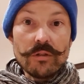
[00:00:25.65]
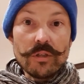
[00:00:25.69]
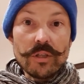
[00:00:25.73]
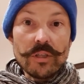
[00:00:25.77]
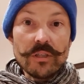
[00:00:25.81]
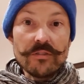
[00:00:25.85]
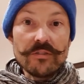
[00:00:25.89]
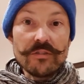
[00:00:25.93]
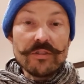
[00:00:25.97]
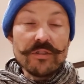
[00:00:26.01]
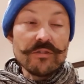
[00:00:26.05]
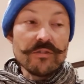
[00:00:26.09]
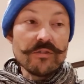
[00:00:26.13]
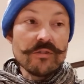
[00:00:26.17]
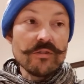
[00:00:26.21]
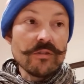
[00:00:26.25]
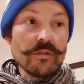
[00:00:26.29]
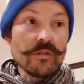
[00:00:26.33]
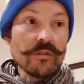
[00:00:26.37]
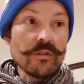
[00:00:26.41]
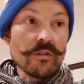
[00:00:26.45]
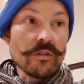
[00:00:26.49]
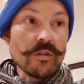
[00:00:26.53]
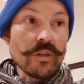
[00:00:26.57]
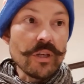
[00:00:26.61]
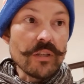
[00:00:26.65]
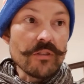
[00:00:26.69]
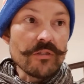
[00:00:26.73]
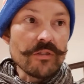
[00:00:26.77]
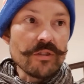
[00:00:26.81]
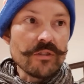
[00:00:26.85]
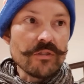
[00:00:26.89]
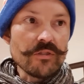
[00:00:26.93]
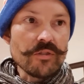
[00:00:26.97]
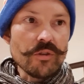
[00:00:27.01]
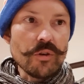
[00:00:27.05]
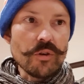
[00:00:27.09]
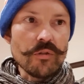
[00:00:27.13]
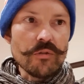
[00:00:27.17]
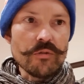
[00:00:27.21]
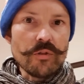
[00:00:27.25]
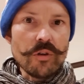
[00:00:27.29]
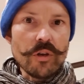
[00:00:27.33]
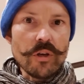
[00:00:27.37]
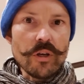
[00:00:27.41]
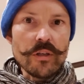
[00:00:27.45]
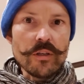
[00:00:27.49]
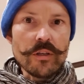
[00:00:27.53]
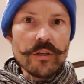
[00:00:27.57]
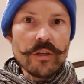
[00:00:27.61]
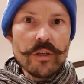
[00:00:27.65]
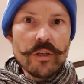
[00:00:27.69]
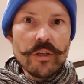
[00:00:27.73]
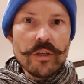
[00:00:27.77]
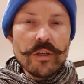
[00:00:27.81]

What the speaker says: exists offline.